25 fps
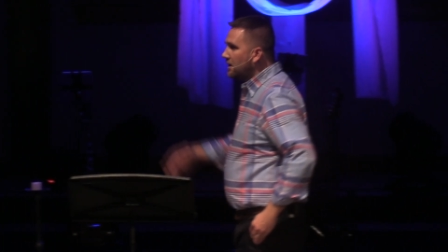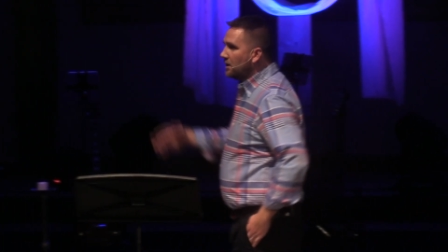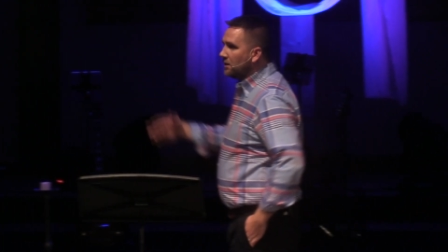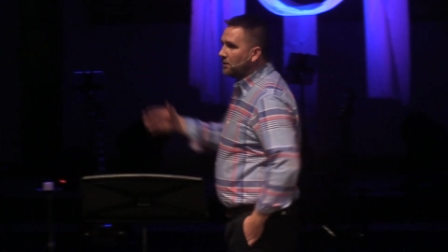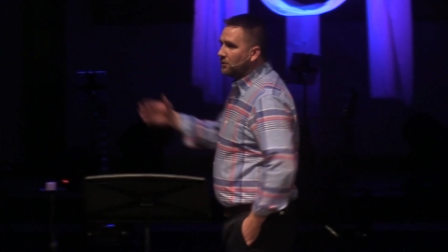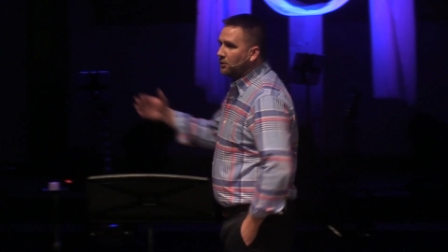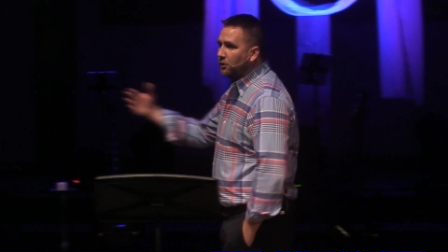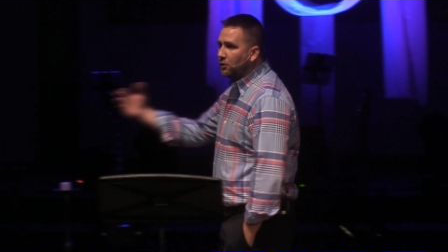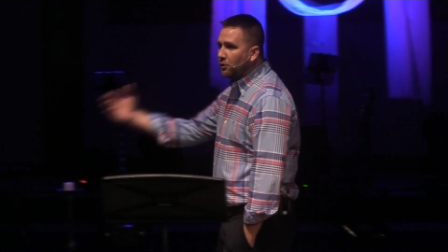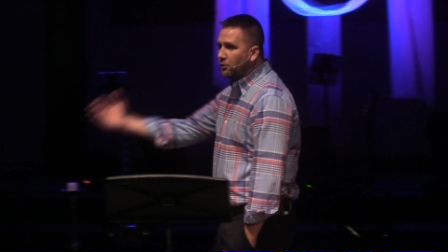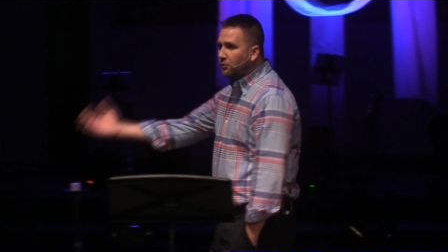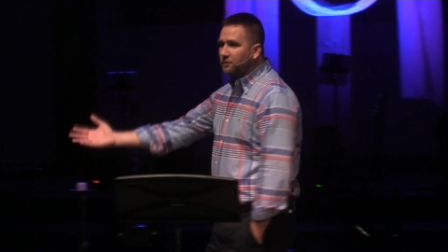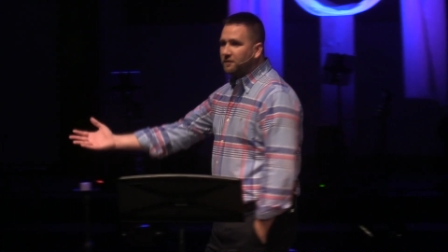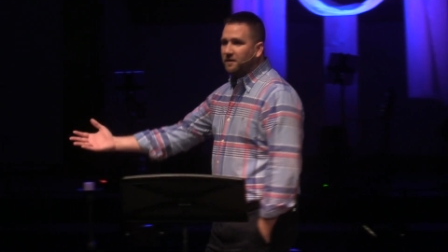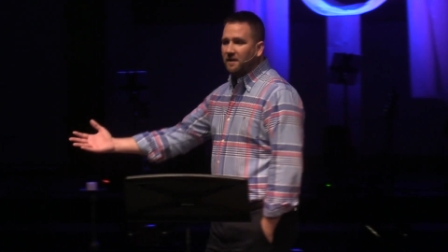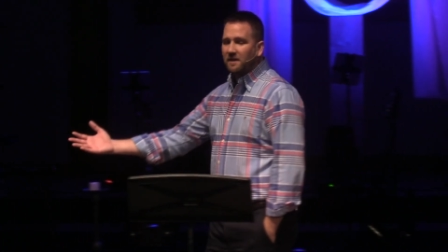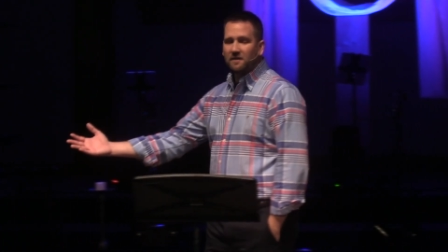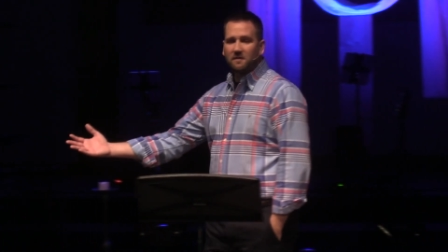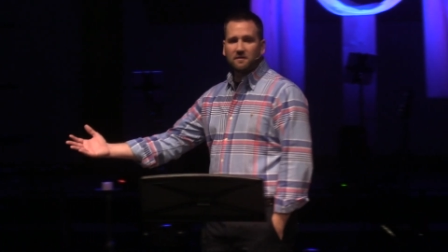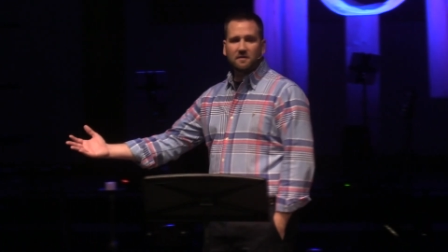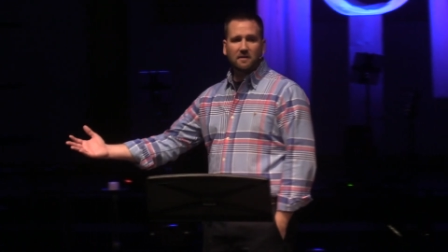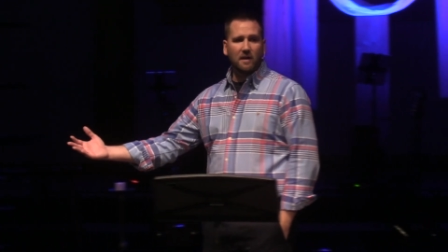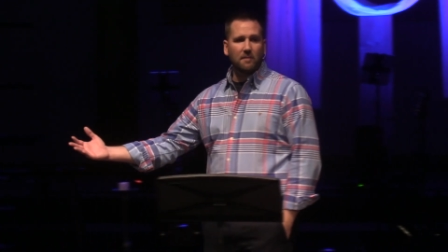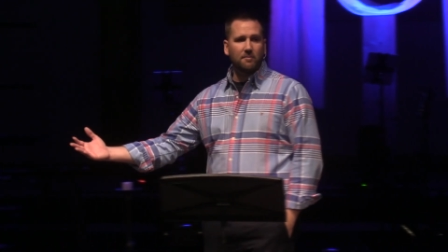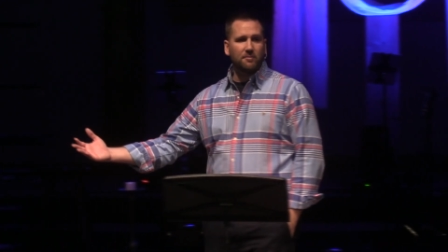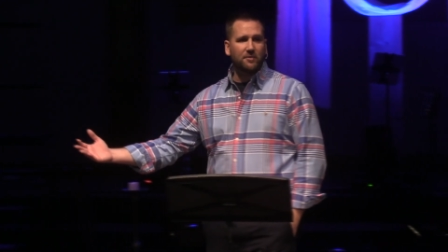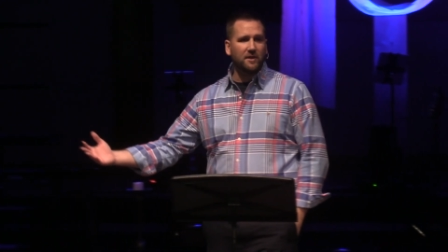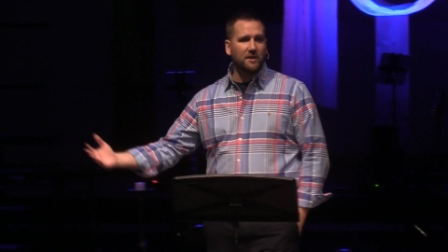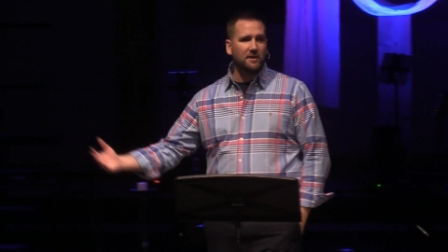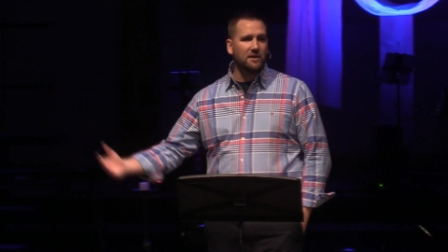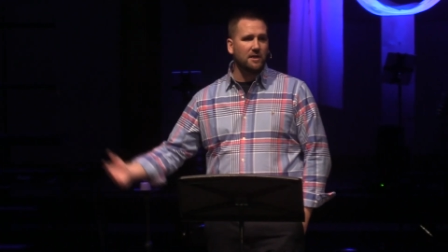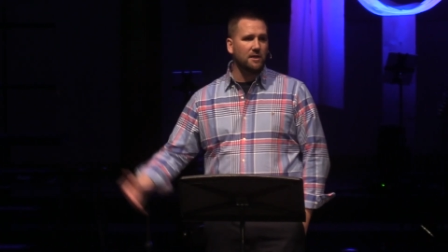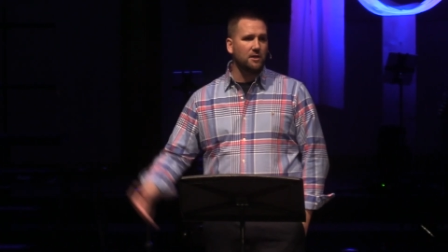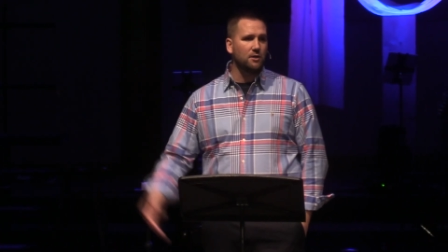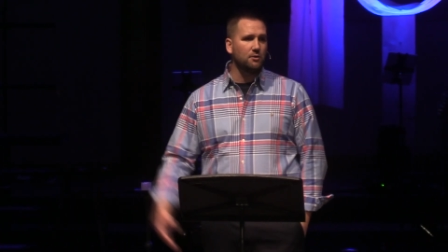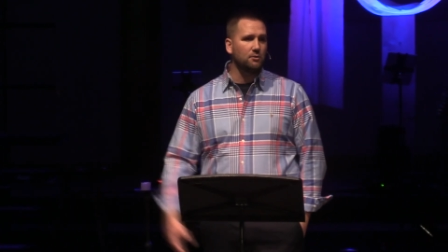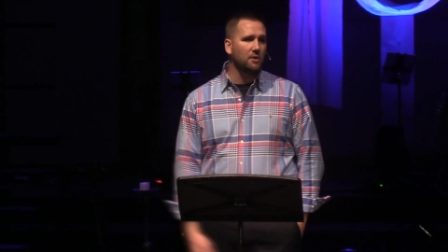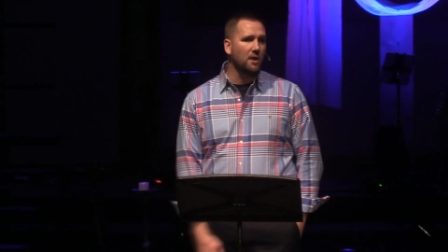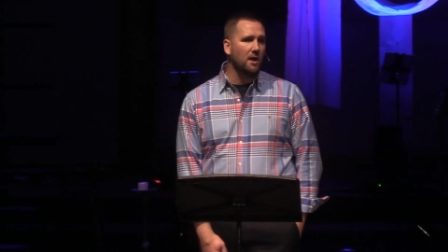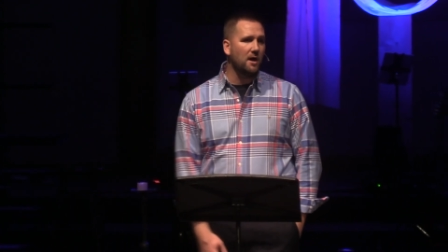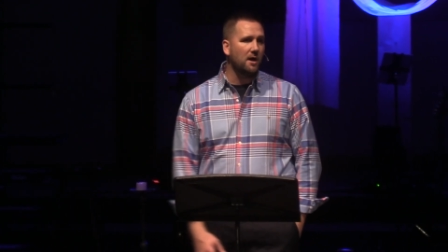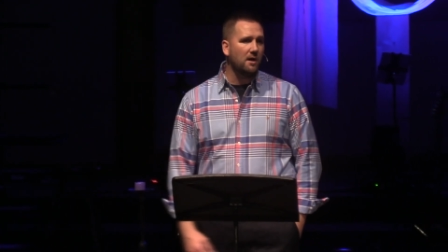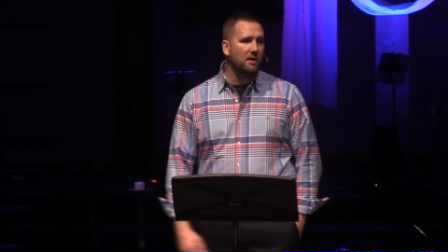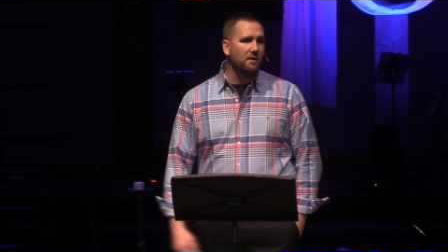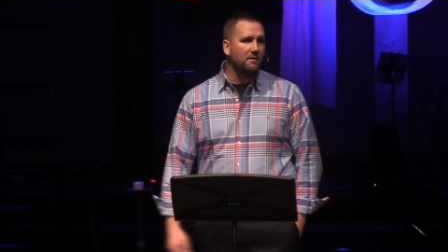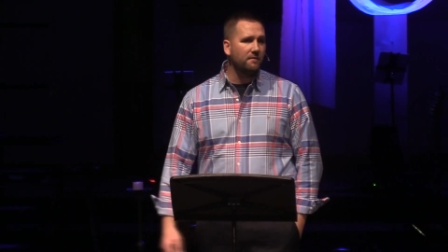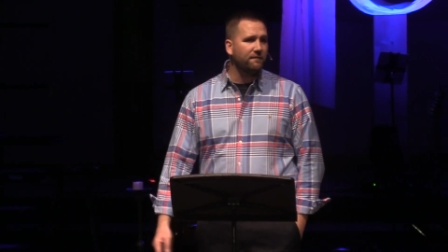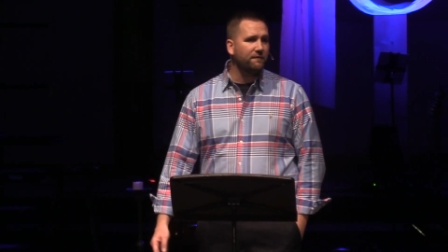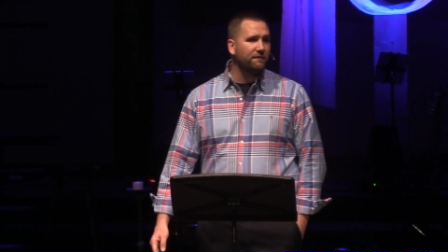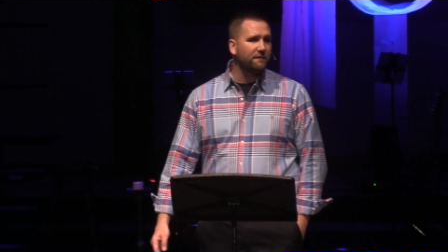losing something that you
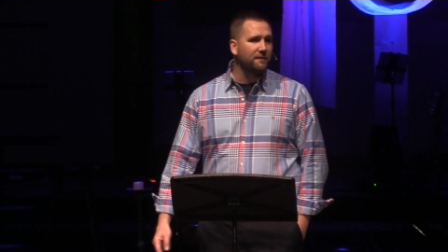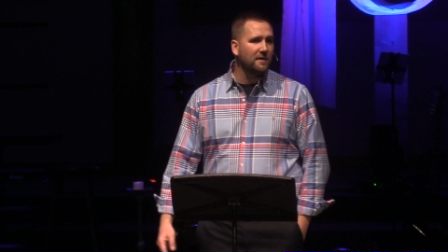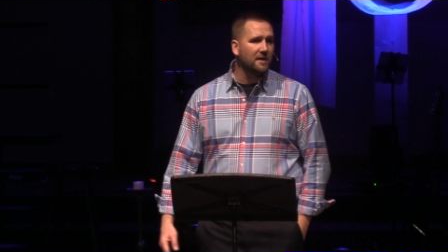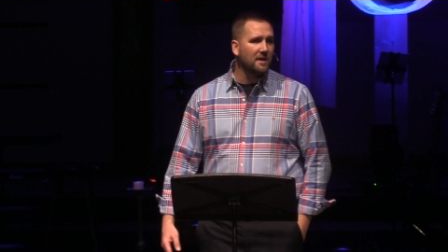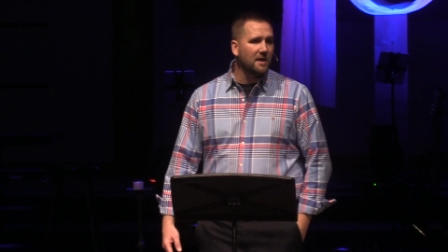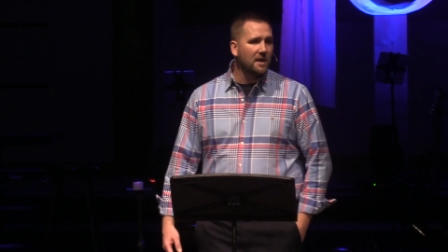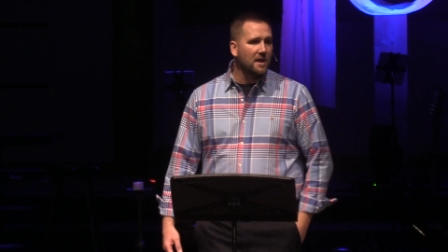love.